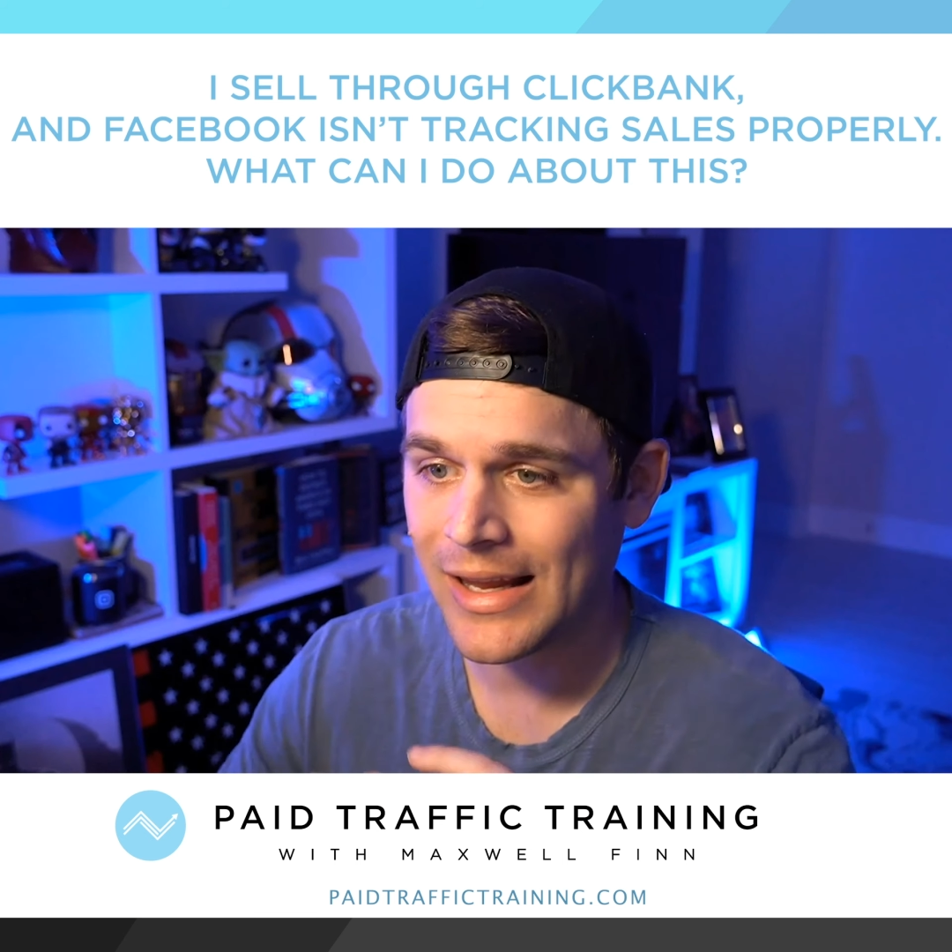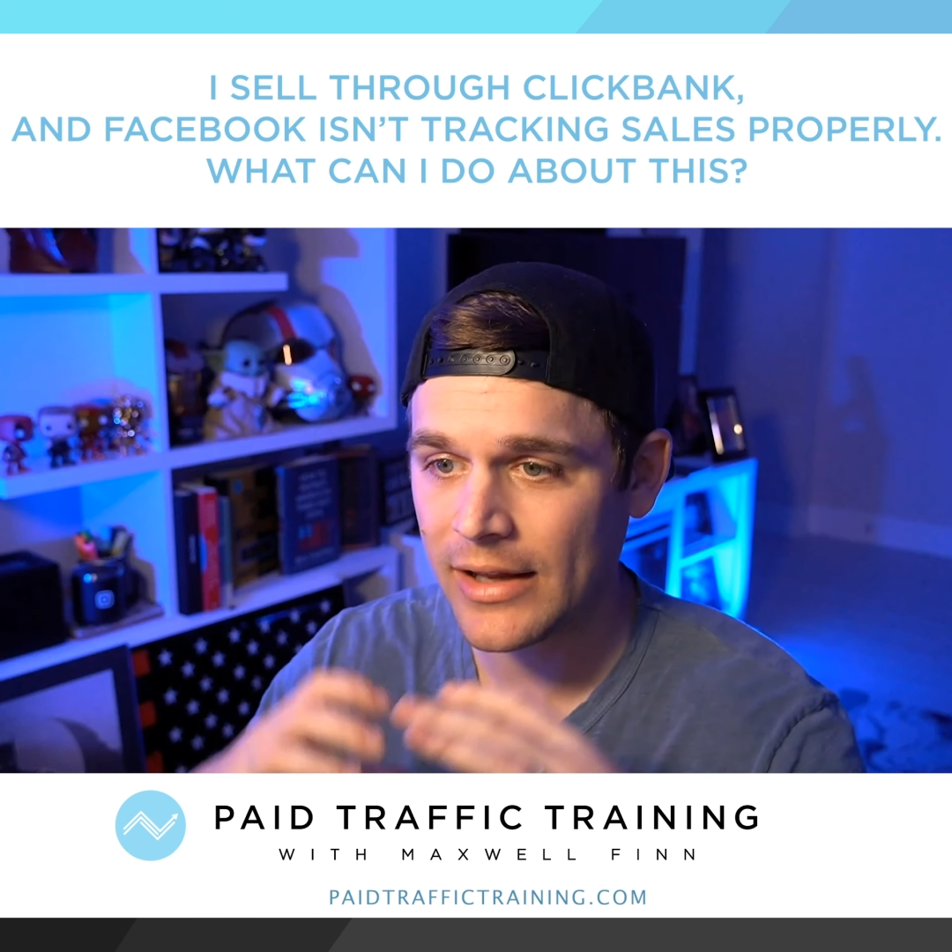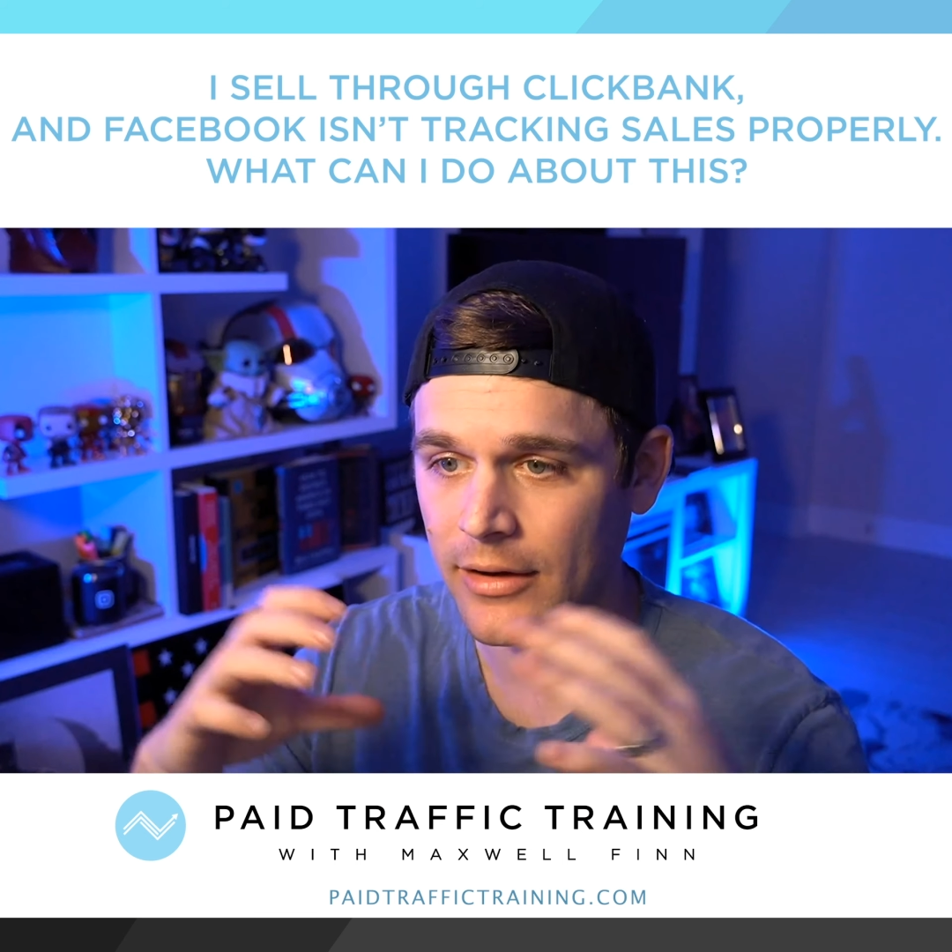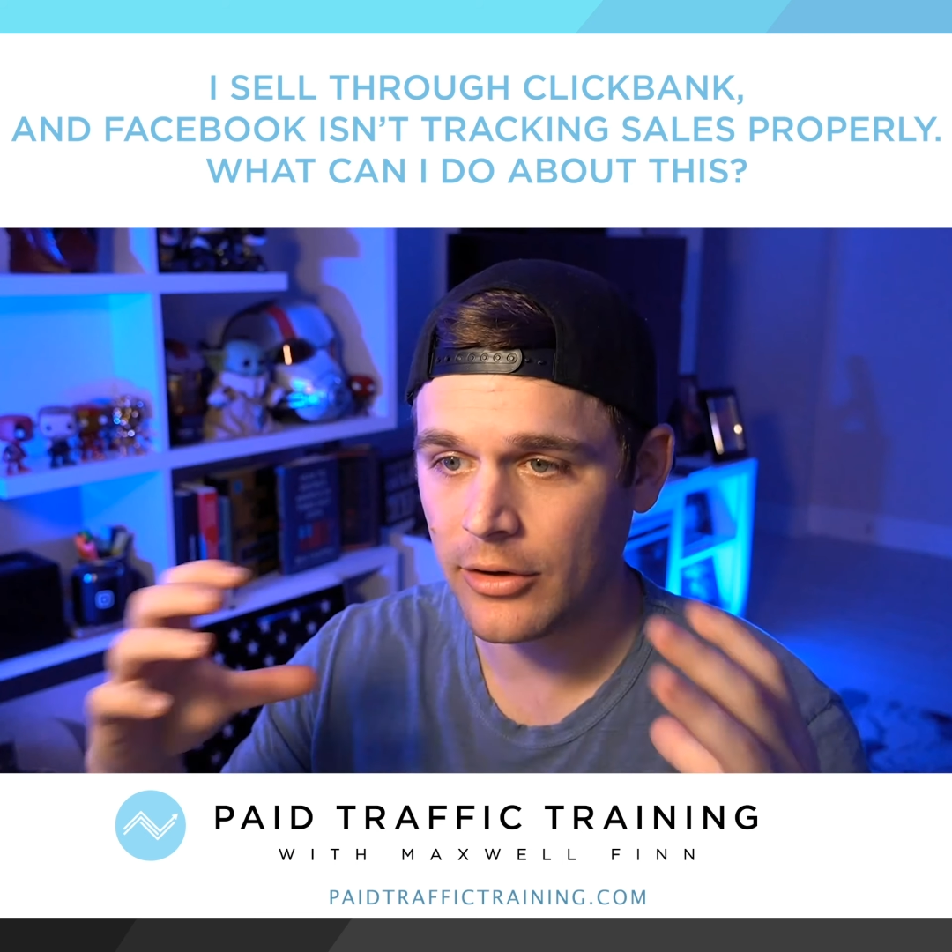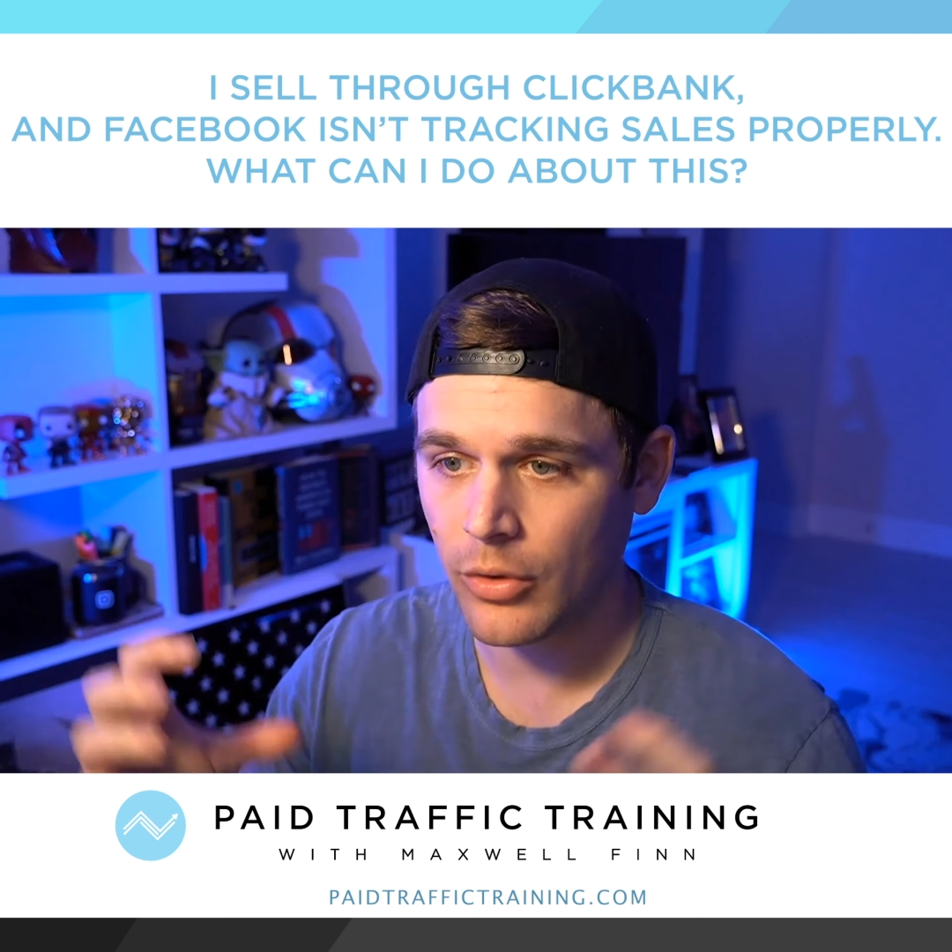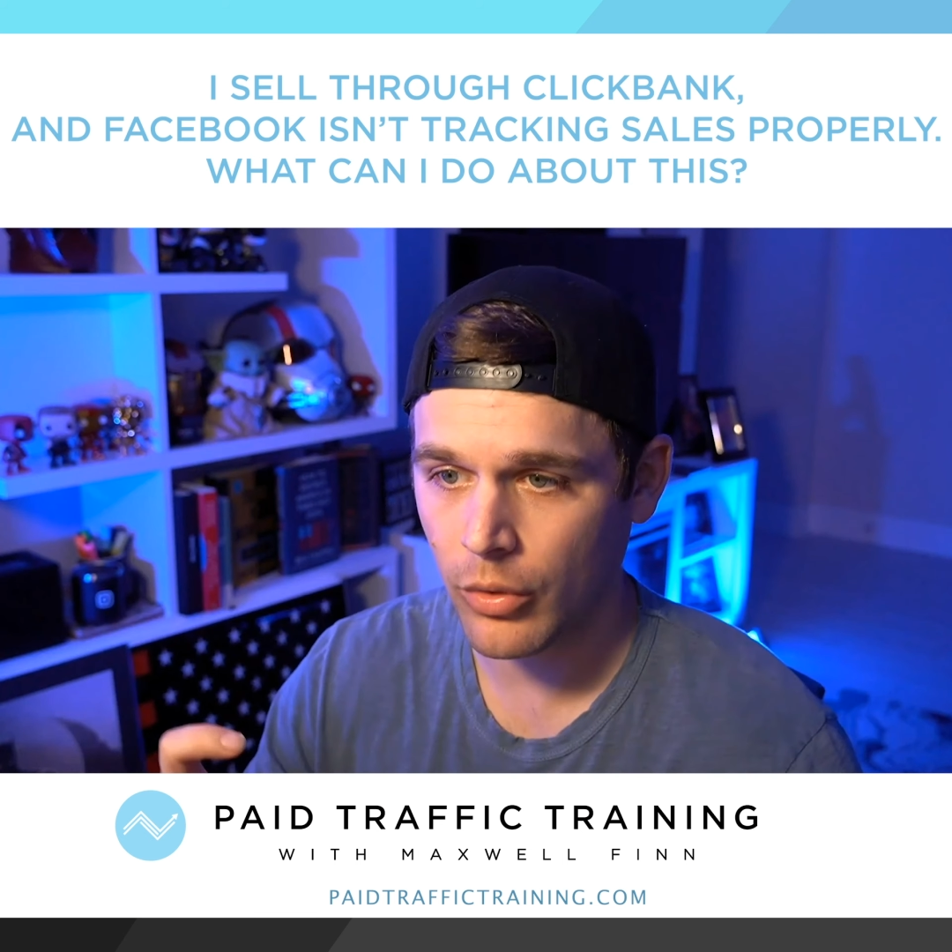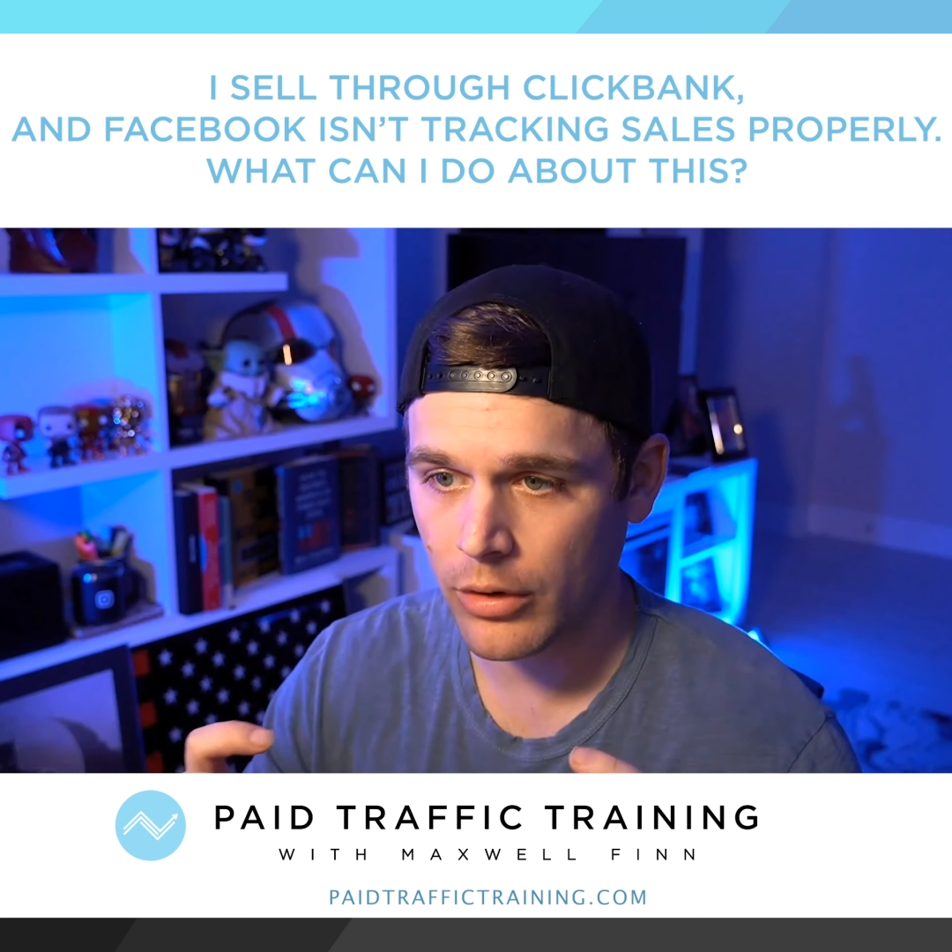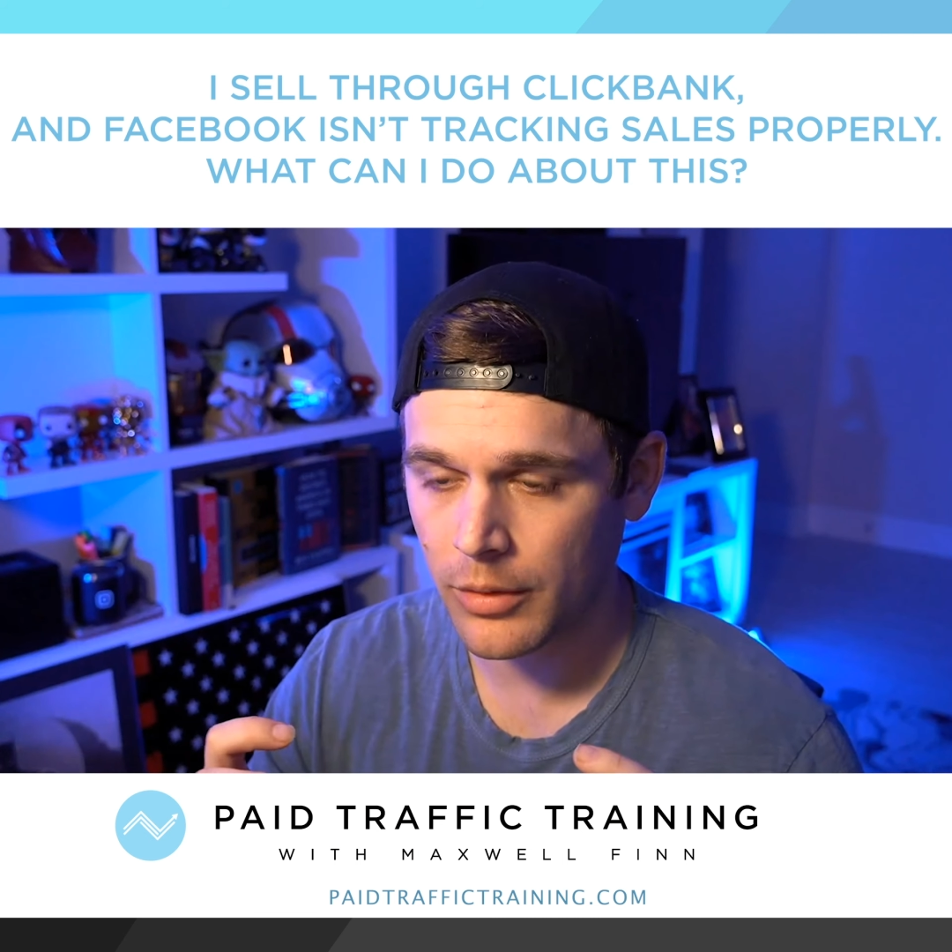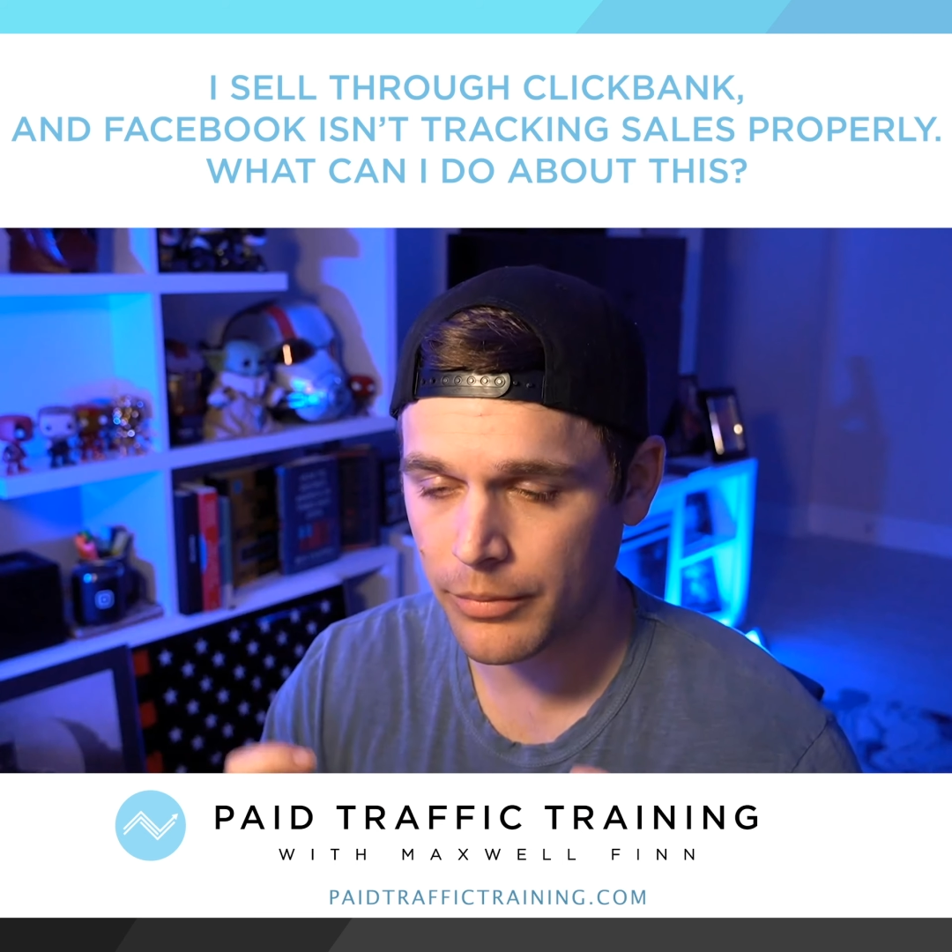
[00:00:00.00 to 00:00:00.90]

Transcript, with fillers: in your